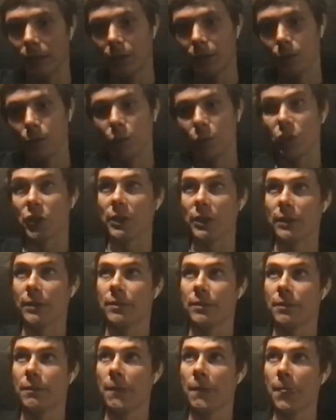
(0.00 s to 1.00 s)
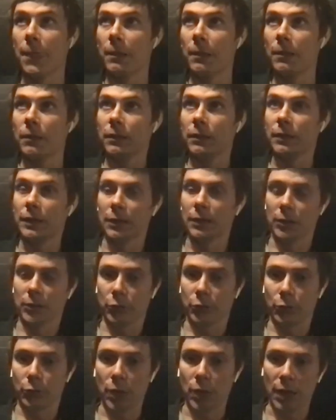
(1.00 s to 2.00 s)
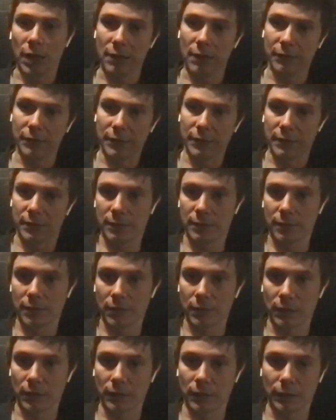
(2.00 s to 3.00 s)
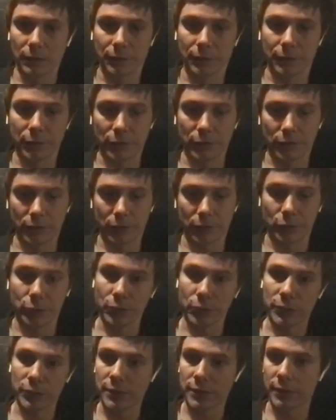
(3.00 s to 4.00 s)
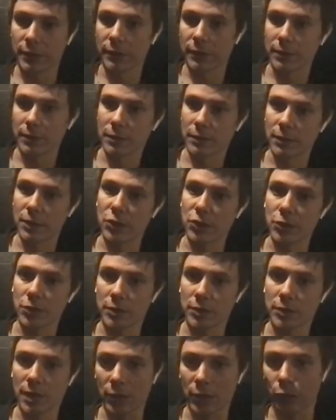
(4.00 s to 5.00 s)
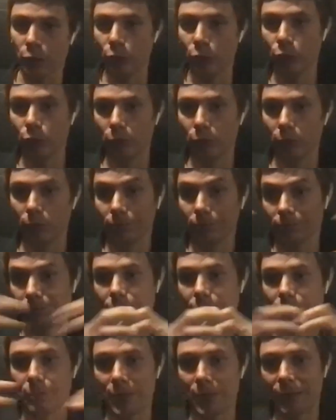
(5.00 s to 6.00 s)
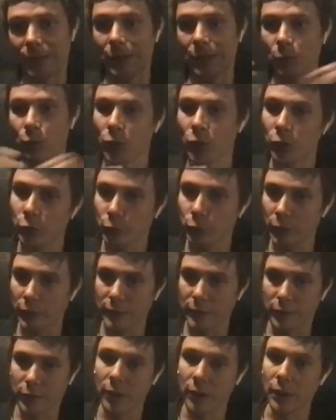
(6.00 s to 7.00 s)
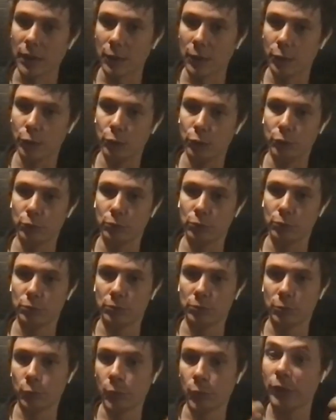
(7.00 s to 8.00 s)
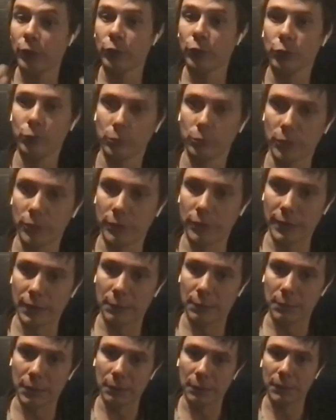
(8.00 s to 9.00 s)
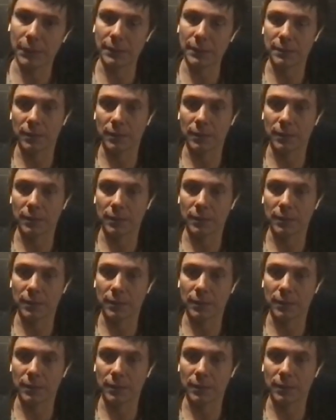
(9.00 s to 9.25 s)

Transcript: which is now that you have these uh, different sources and destinations, how do you make them work together? How do you when do you run data pipelines?